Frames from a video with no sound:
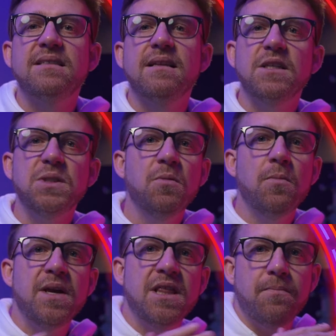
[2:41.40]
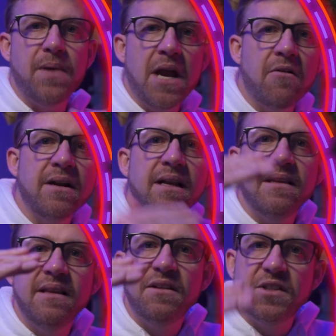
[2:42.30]
selection will be the parent,
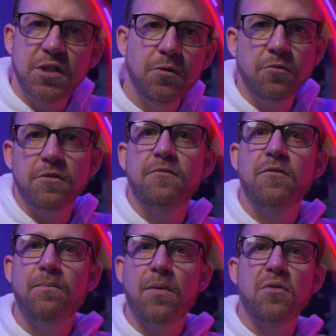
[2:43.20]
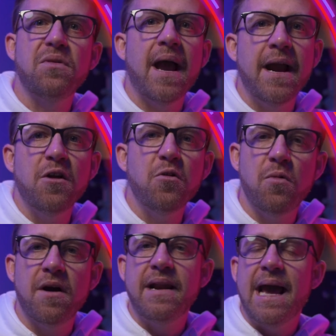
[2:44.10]
then the children for both
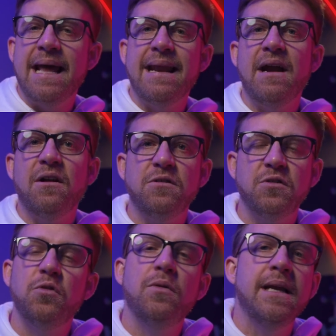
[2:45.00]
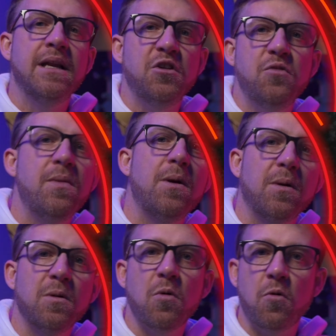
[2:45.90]
801 and 802 in a
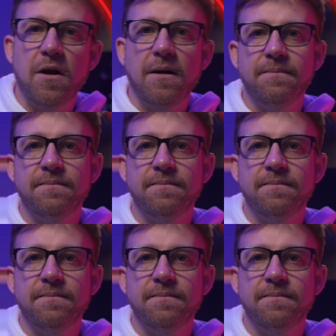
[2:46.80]
numerical order.